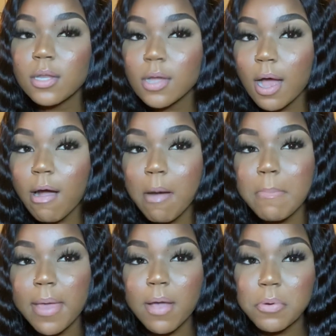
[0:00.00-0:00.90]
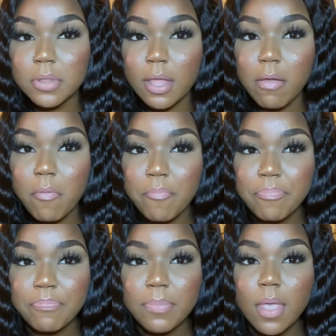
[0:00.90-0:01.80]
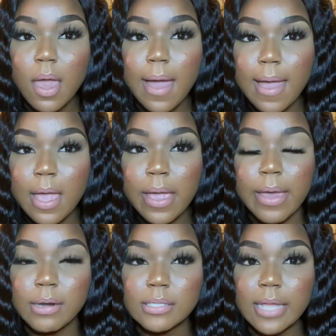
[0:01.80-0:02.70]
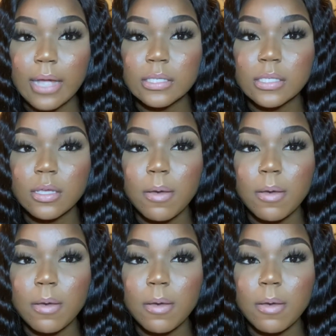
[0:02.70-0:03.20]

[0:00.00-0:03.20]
I'll come back with that. And Anastasia